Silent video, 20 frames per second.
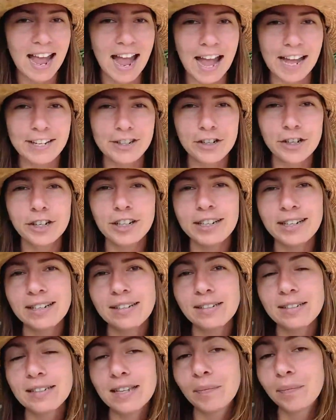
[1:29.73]
and turn it
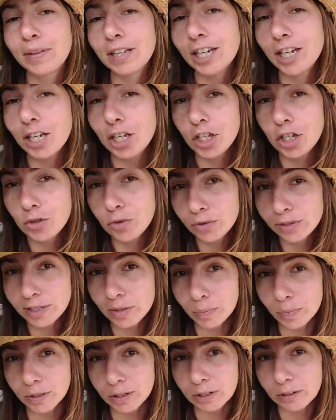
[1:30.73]
into something
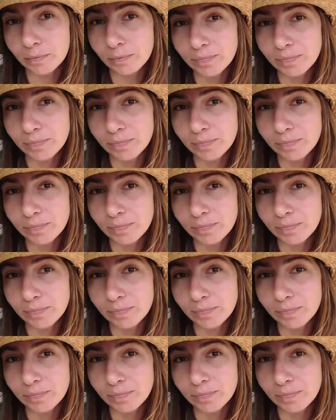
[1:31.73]
usable